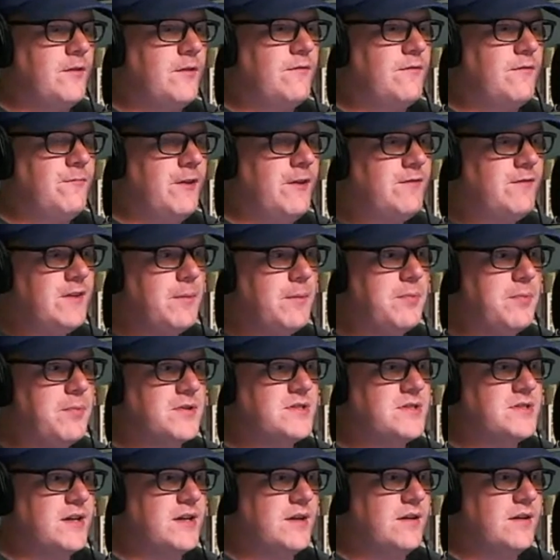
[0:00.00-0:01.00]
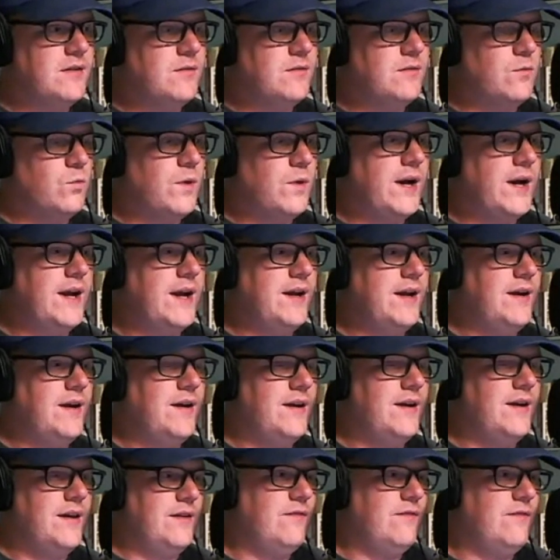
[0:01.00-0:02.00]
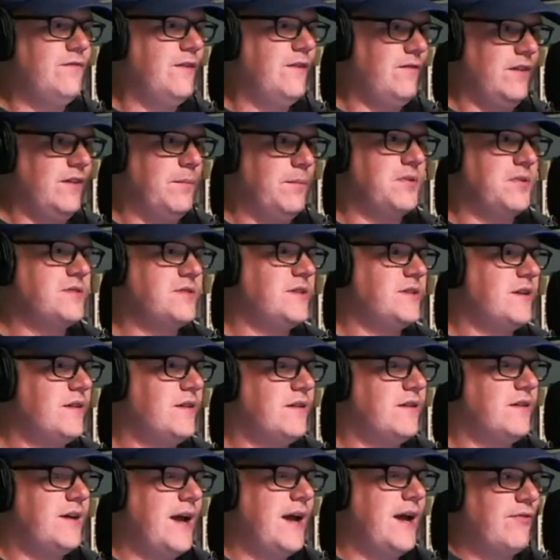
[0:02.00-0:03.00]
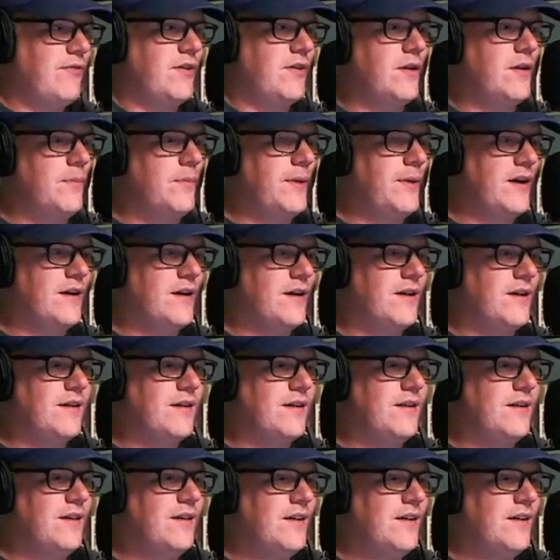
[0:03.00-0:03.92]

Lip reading: 50% white and 50% African American.